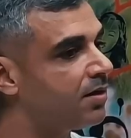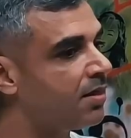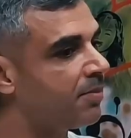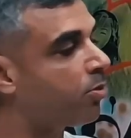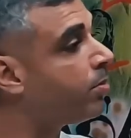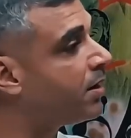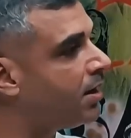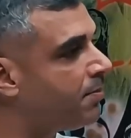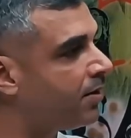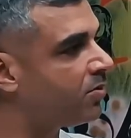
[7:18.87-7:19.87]
The problem in
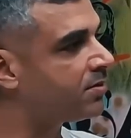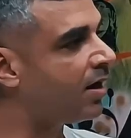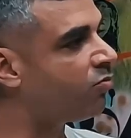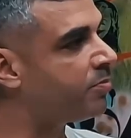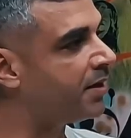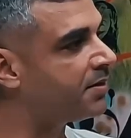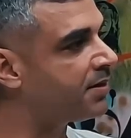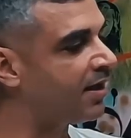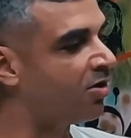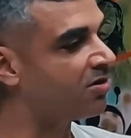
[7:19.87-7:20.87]
Lebanon that we made it
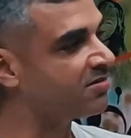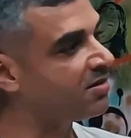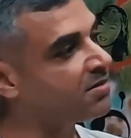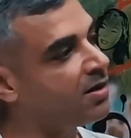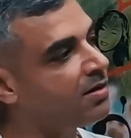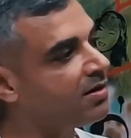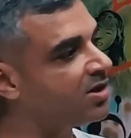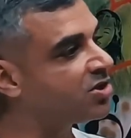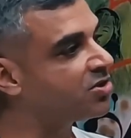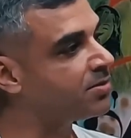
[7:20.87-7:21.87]
a horizontal
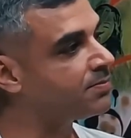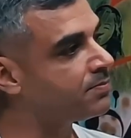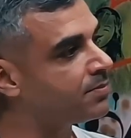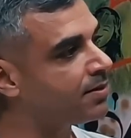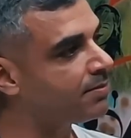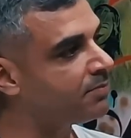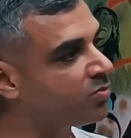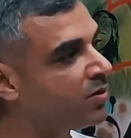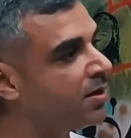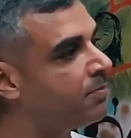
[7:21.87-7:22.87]
relationship
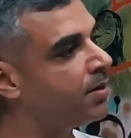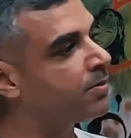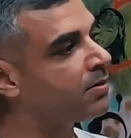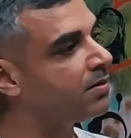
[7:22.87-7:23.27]
between people.